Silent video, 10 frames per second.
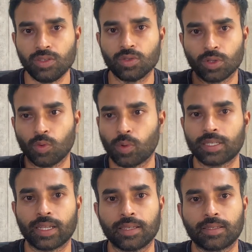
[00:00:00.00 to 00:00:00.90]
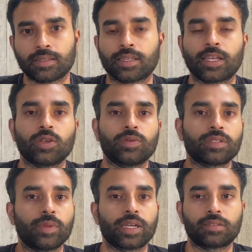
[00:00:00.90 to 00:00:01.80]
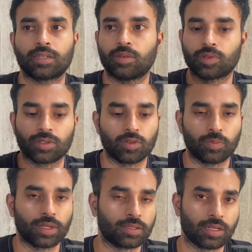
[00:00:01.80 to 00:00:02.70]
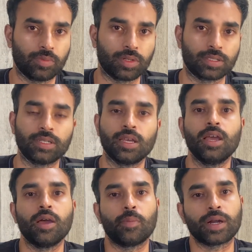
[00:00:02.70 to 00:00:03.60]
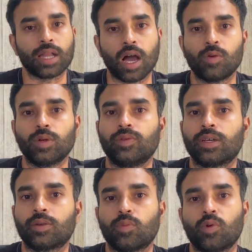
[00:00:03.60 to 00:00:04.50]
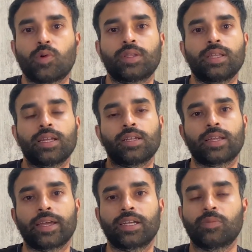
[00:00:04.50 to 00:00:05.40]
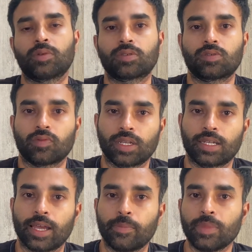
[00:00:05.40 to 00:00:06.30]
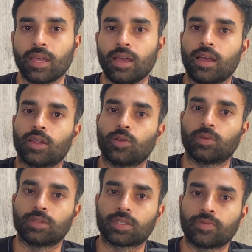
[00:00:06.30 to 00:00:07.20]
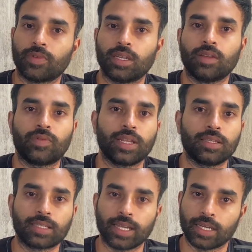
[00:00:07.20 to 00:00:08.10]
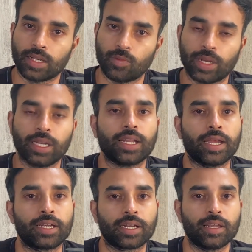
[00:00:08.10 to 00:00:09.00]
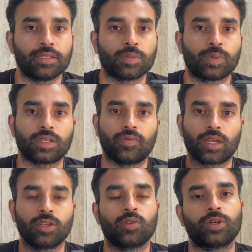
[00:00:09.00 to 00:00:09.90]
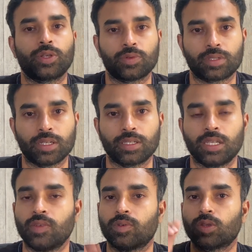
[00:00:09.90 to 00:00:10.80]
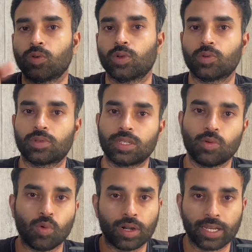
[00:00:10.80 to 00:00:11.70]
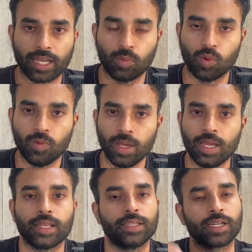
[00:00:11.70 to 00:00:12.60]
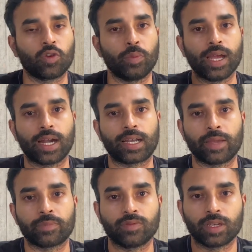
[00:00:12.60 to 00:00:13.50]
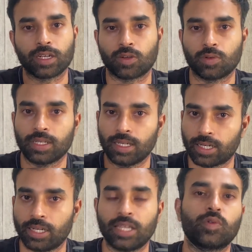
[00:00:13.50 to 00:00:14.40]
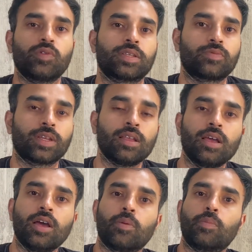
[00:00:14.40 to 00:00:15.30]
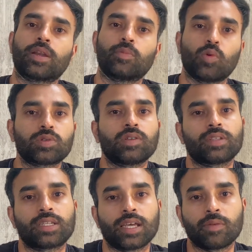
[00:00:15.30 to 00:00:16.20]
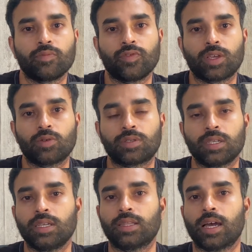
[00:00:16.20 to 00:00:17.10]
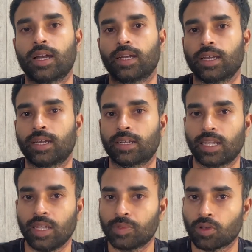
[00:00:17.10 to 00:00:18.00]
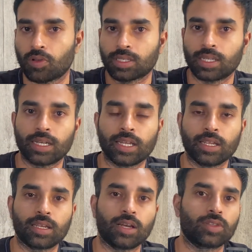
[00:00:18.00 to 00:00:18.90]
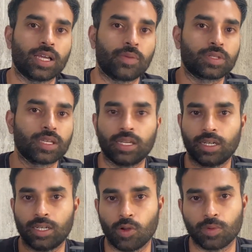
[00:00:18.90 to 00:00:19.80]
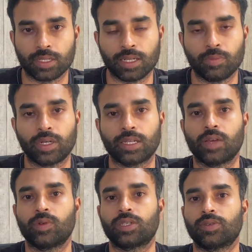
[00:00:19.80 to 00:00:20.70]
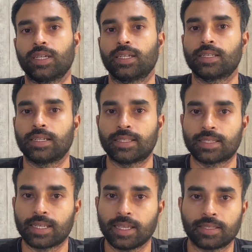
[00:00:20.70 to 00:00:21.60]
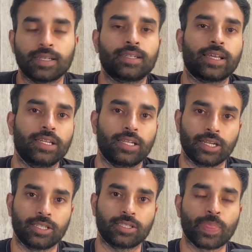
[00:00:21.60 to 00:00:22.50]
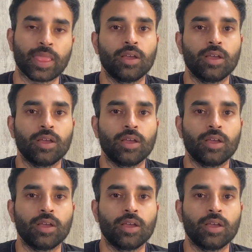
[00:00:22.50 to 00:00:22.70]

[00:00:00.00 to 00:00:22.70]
So the worst case scenario is -3% to +3%. But however, more than 90% of the time, this FINNIFTY stayed in a very tight range, specifically on Tuesdays. Even though it could see a volatile move, there could be at times where it could see trending move as well. But most of the time, we could see that it keeps oscillating on the upside and downside, but eventually it stays in a tight range.